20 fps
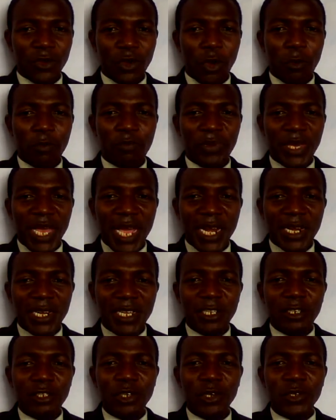
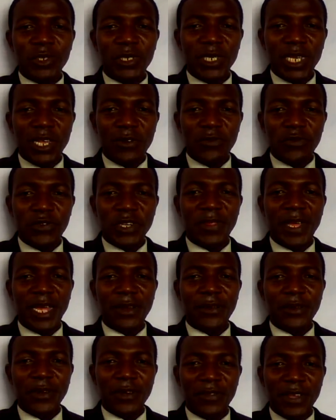Comparing yourself with
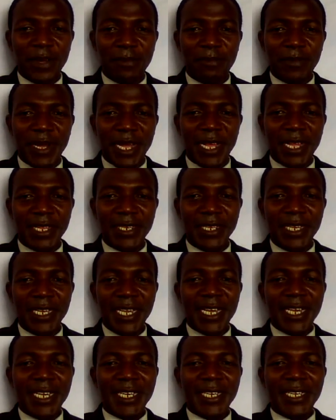another man
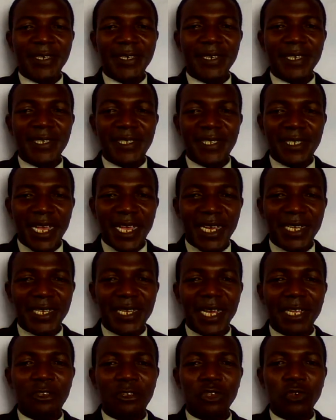is a sign
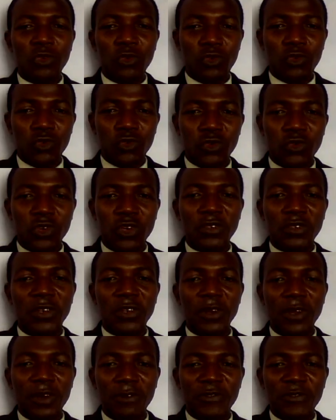that you do
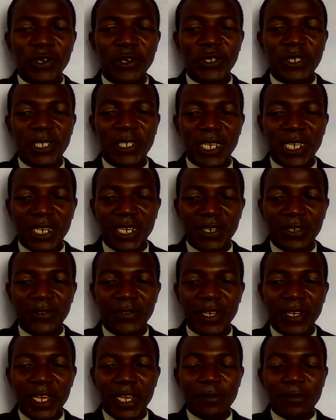not love
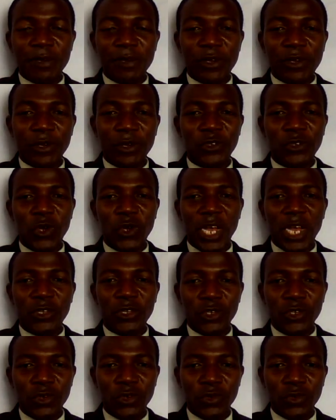yourself, because you are
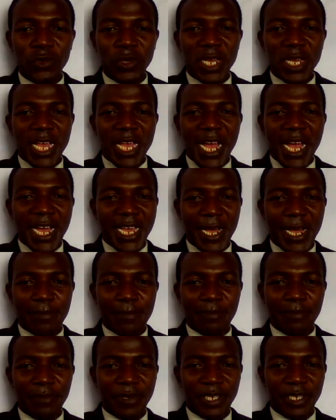you, I
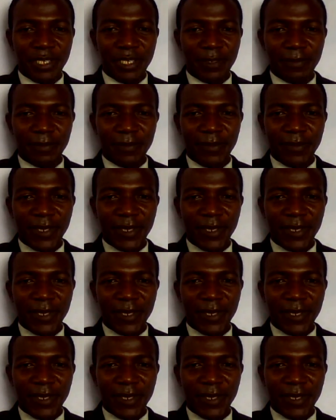am me.